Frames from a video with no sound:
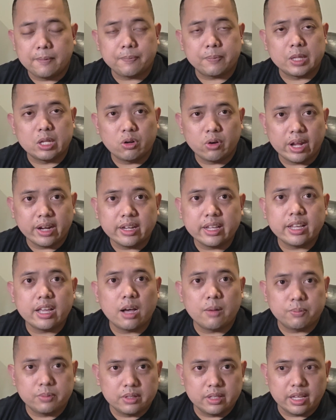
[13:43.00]
you're ending
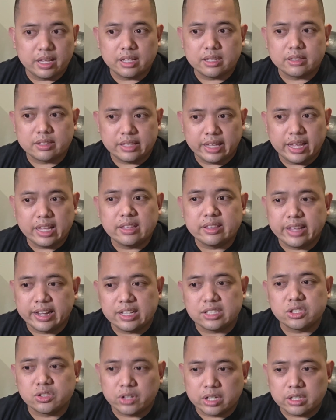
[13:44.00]
up like
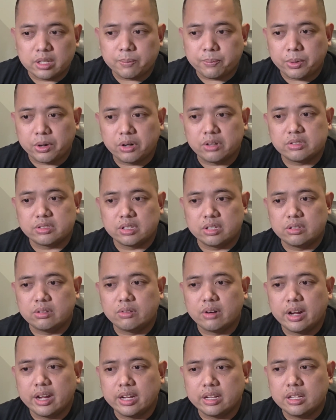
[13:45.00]
endangering the person,
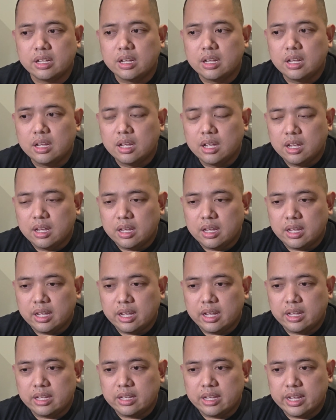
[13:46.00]
right?
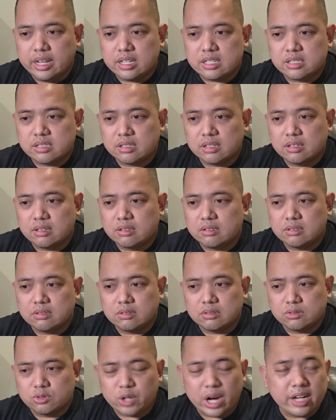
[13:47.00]
And it's
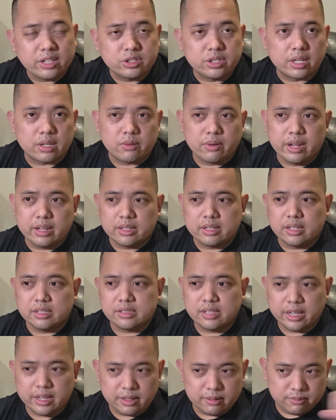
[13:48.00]
tragic, right? Because
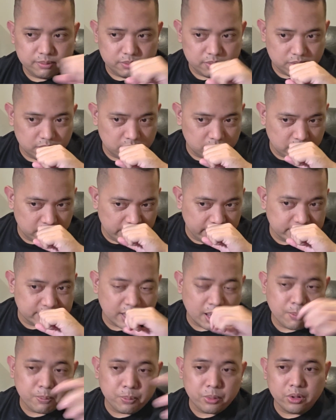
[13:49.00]
like
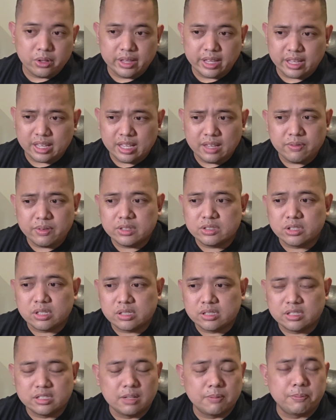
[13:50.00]
example, like even
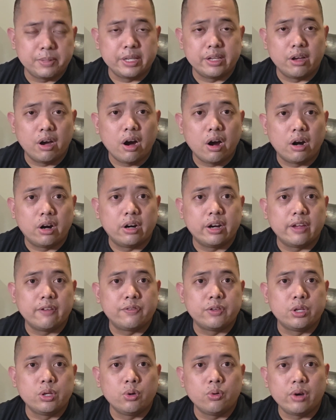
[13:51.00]
just CPR,
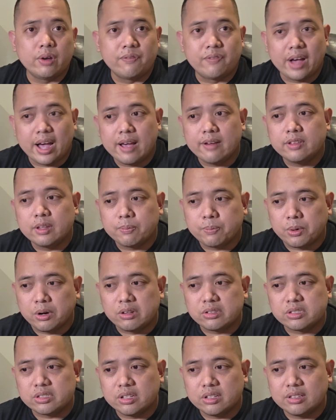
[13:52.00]
if you revive the
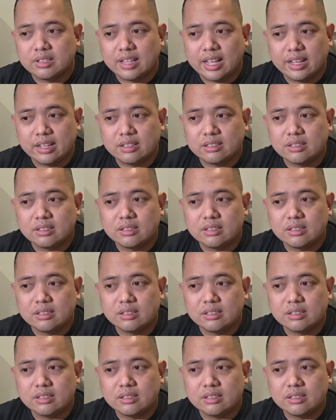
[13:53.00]
person like